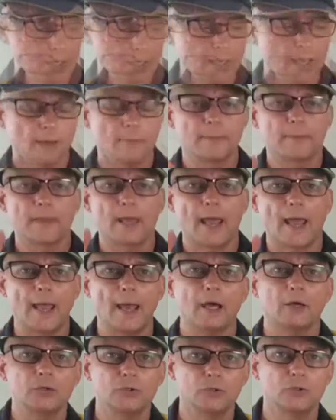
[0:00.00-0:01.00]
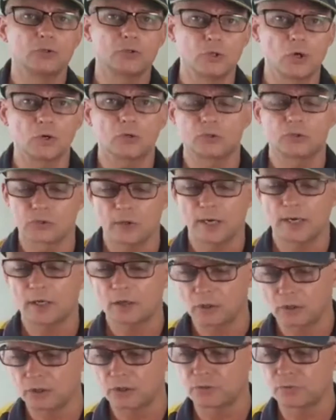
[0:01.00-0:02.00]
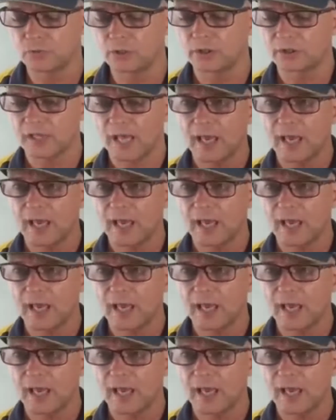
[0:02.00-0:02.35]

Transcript: Now, how do dog training collars work?